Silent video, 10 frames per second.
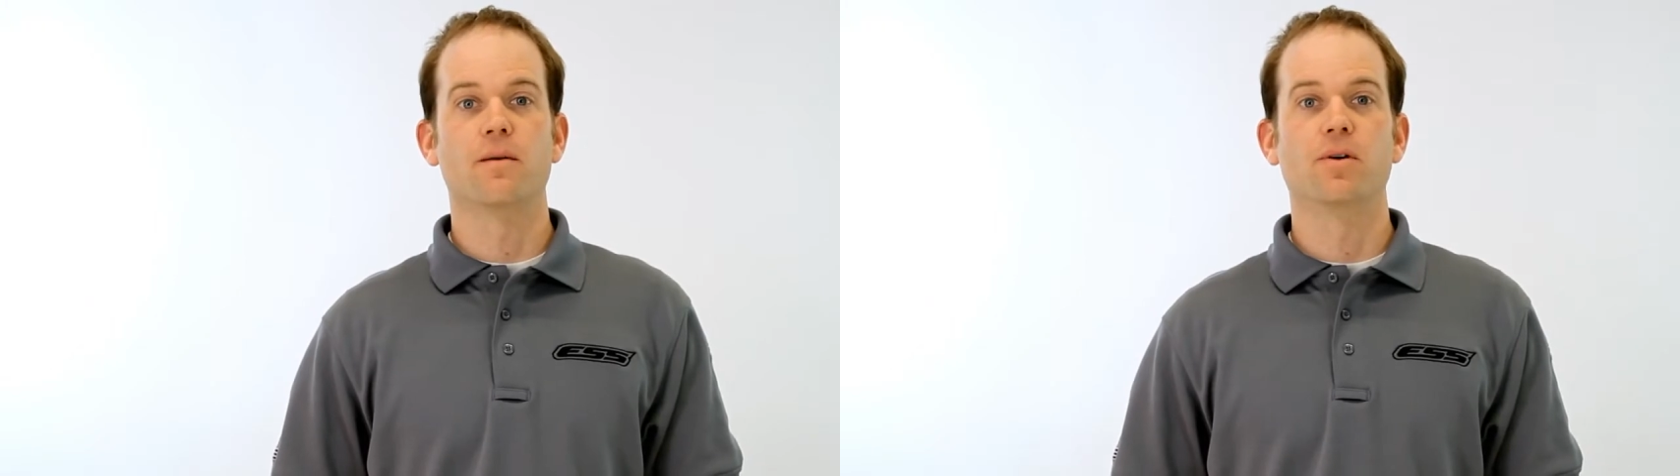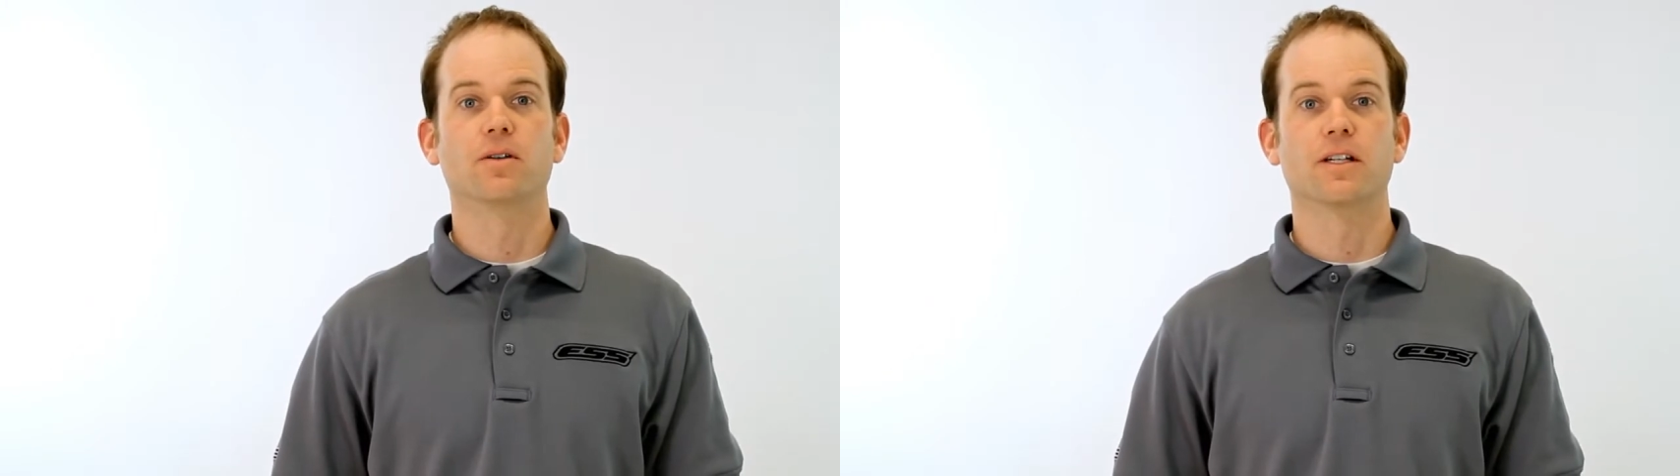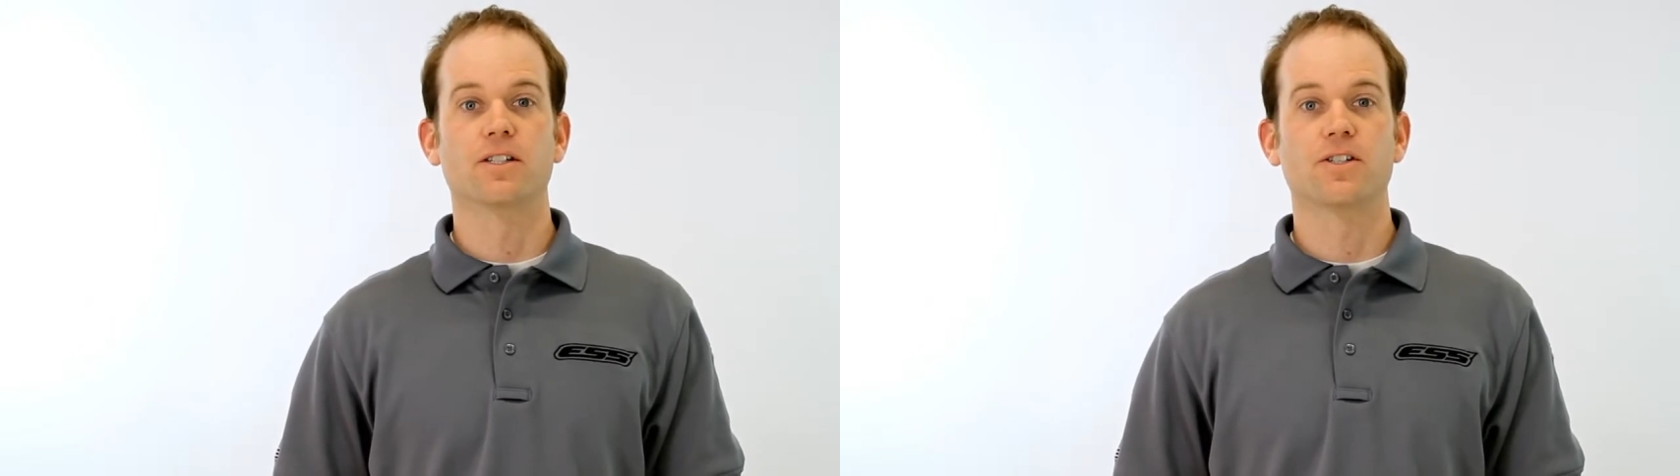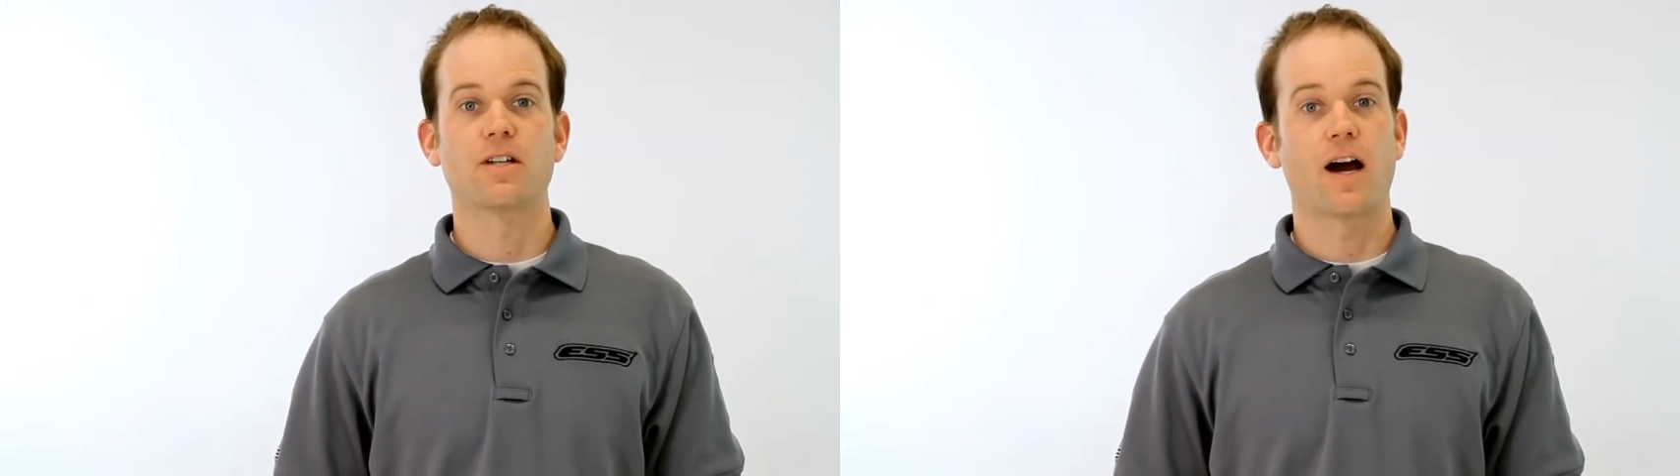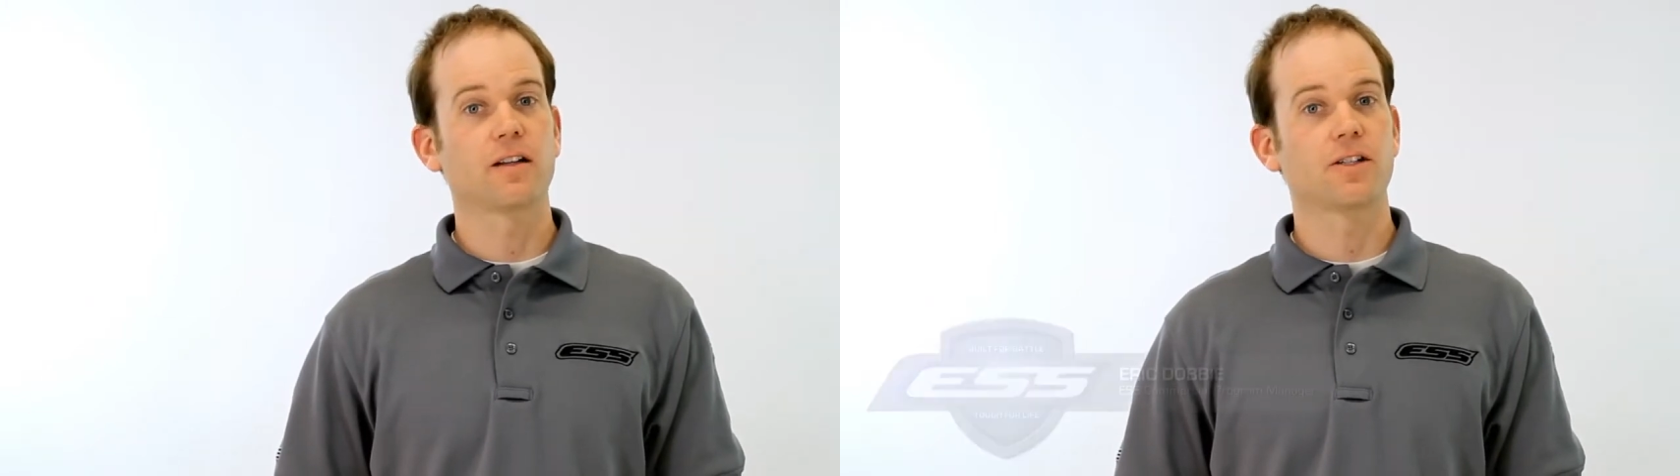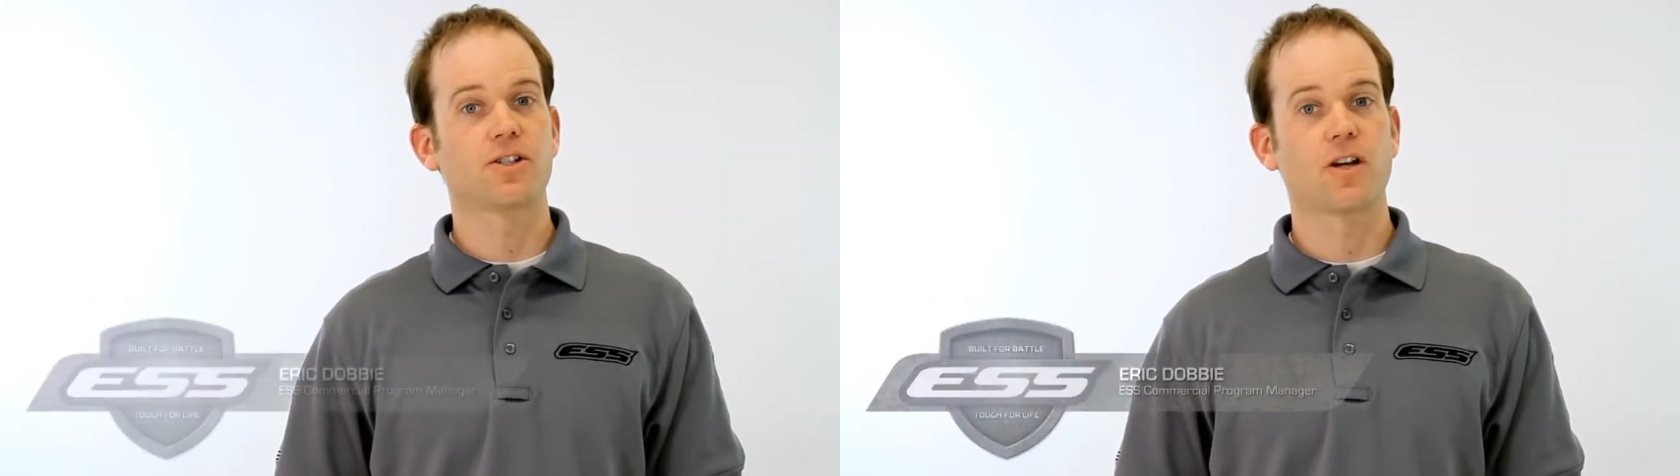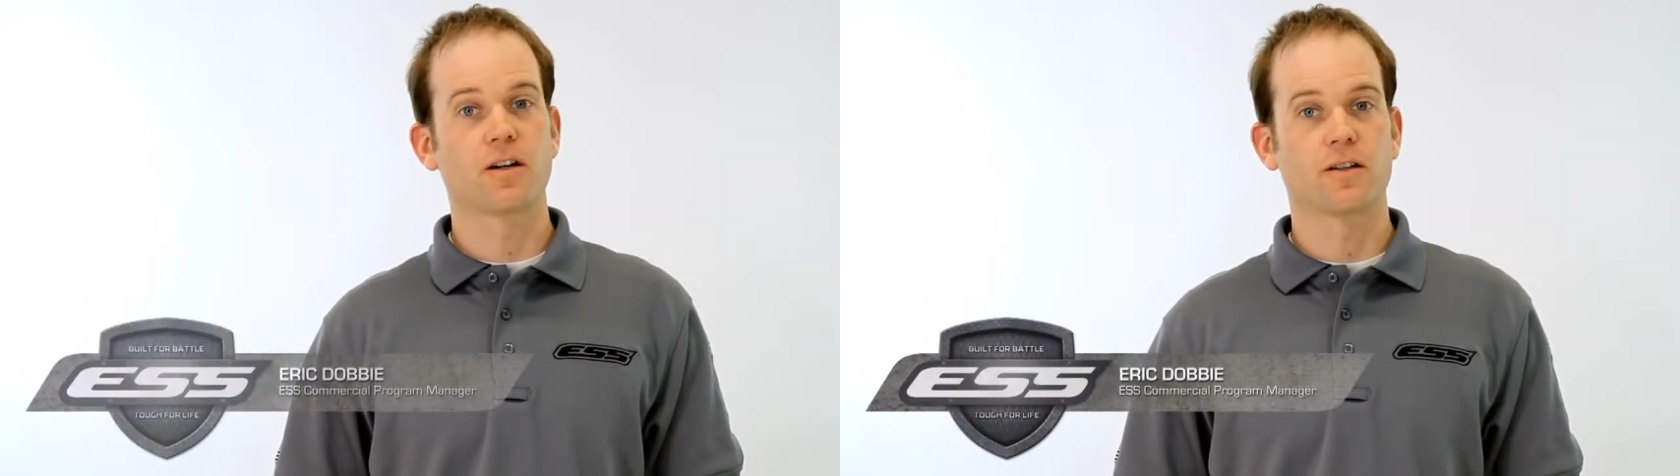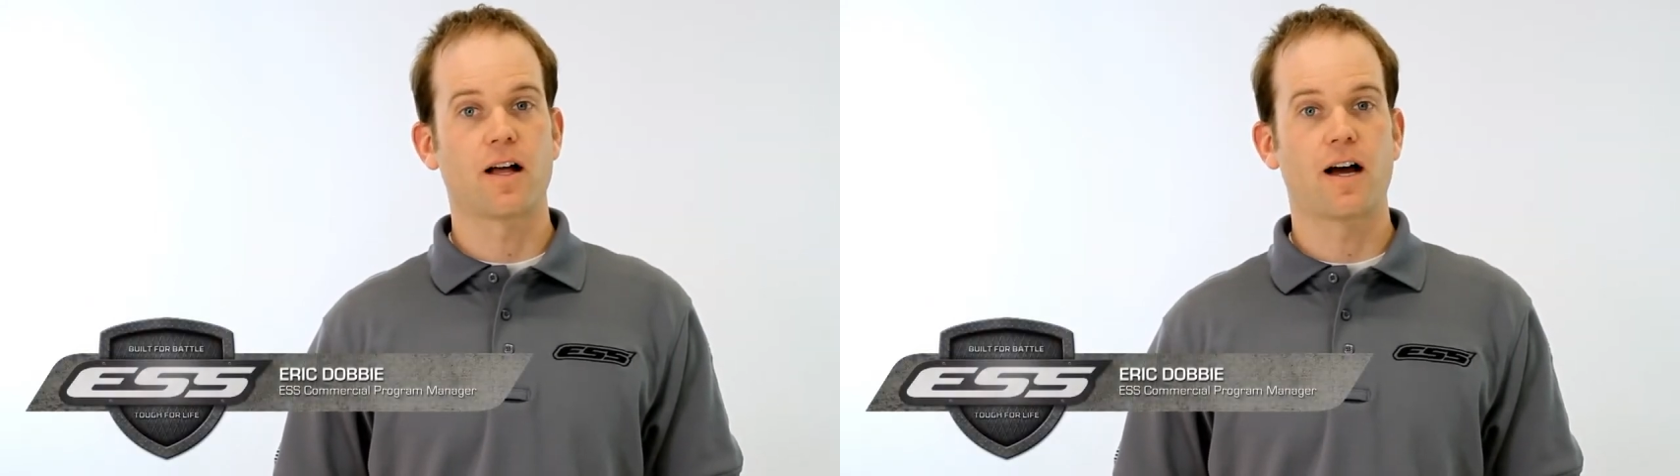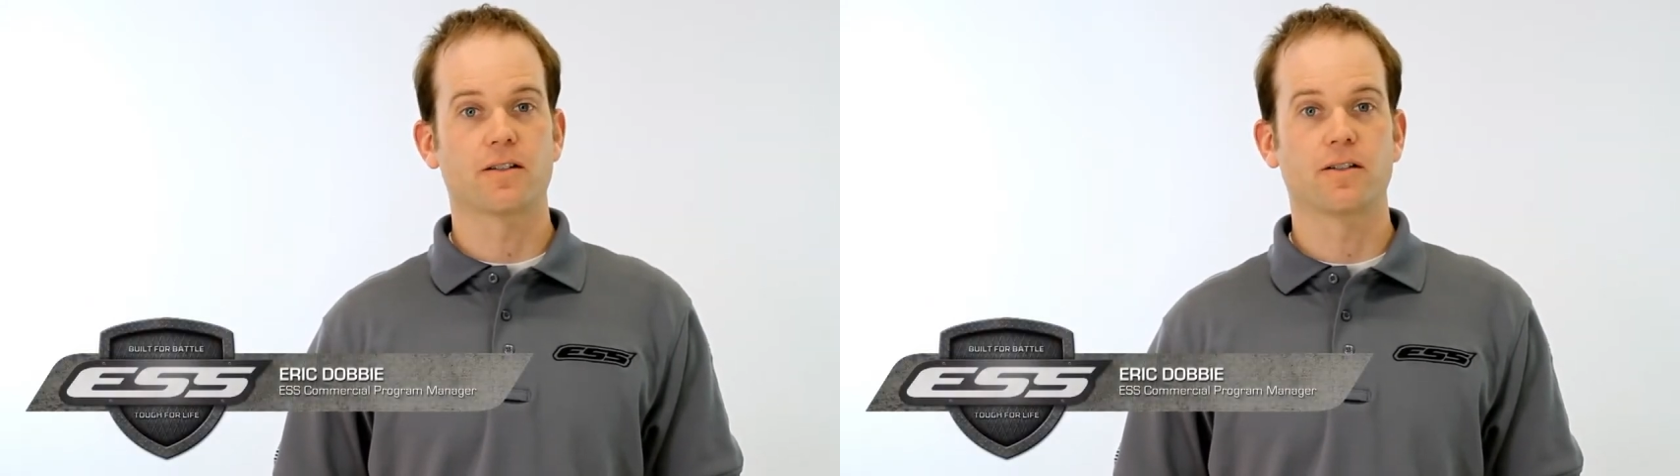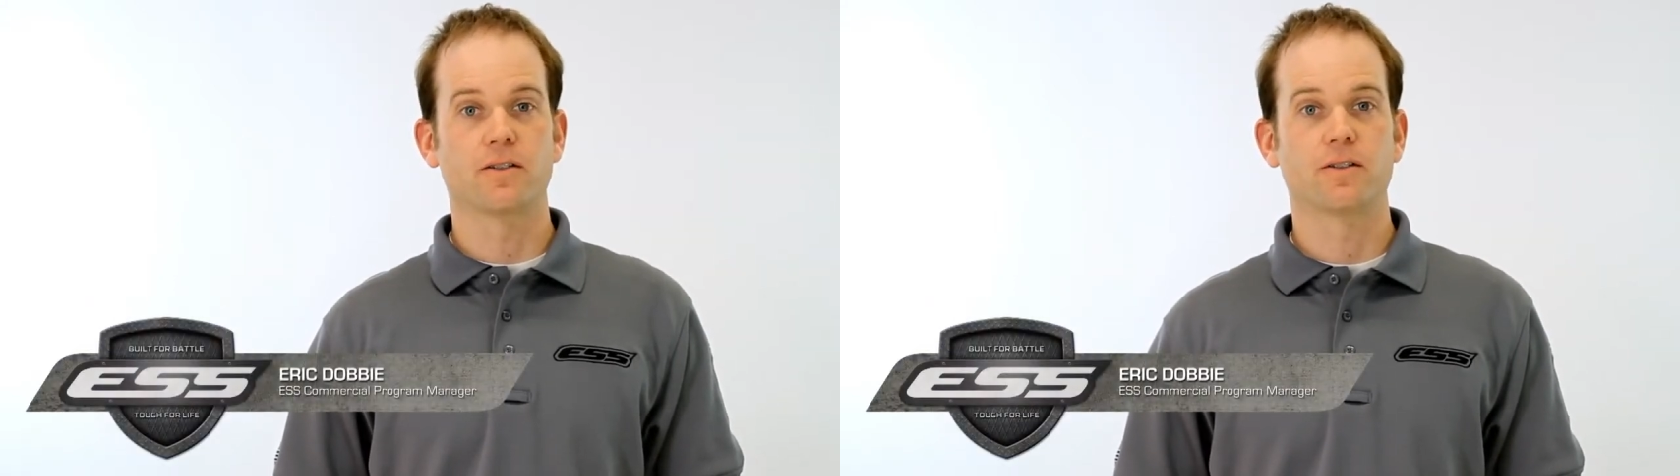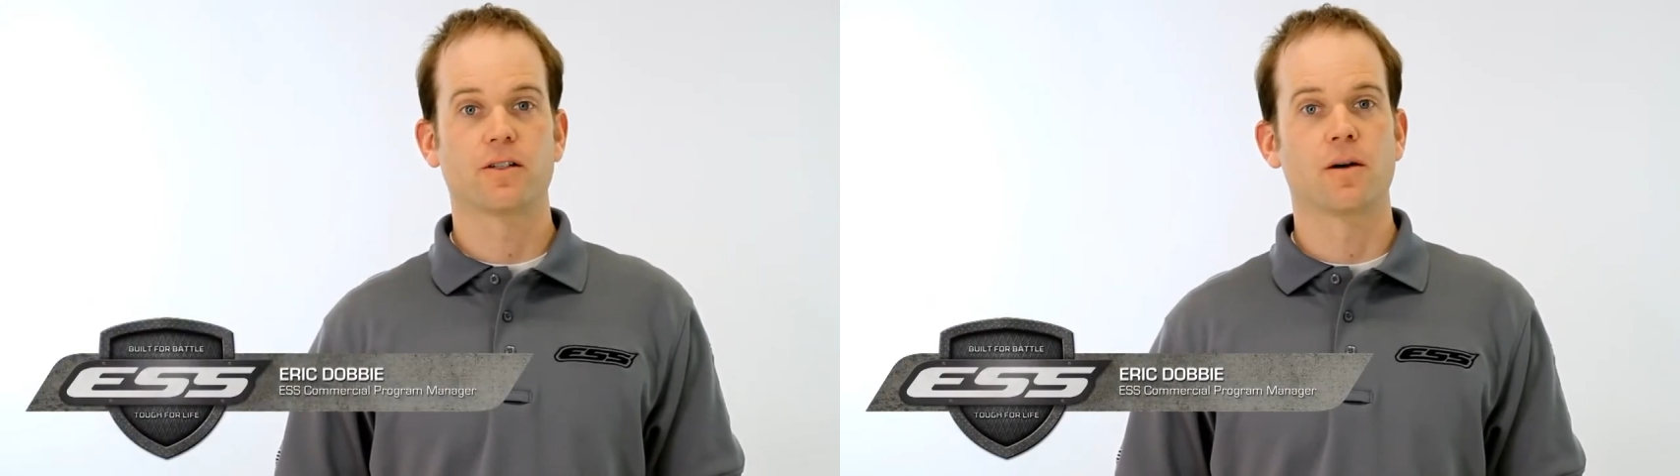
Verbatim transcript: in building stylish sunglasses